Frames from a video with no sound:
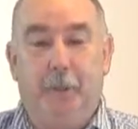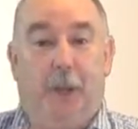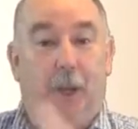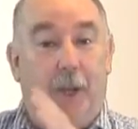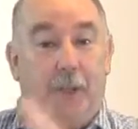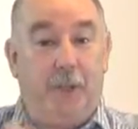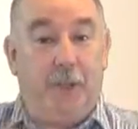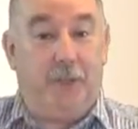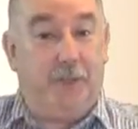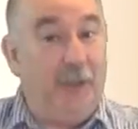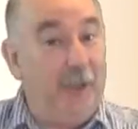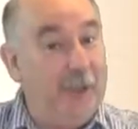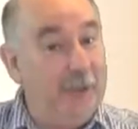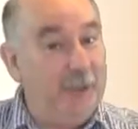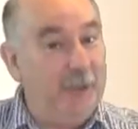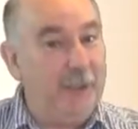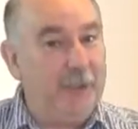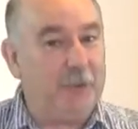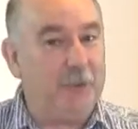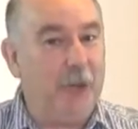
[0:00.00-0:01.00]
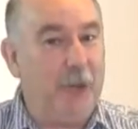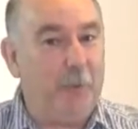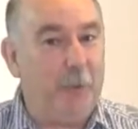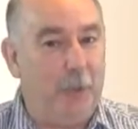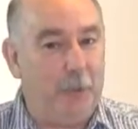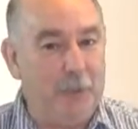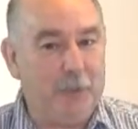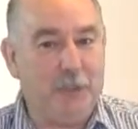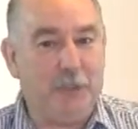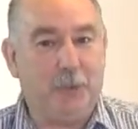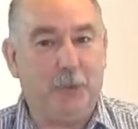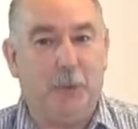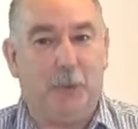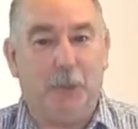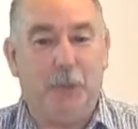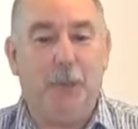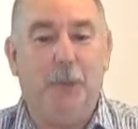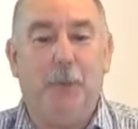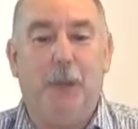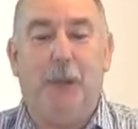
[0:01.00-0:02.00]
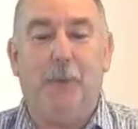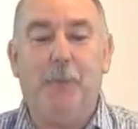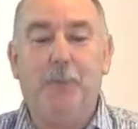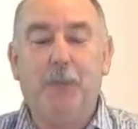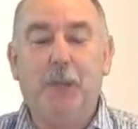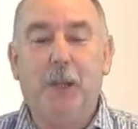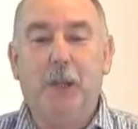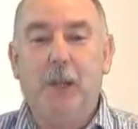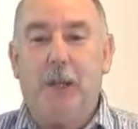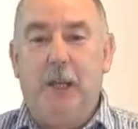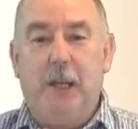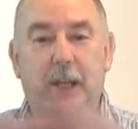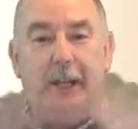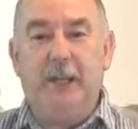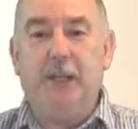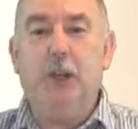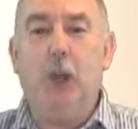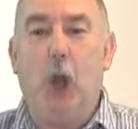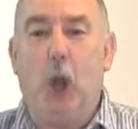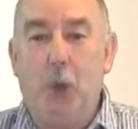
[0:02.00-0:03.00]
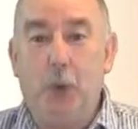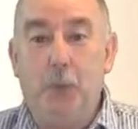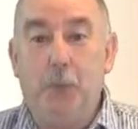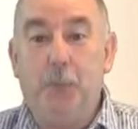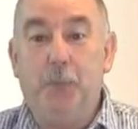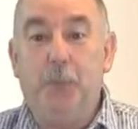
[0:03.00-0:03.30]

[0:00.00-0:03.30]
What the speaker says: I just fell into the trap I was just talking about. No.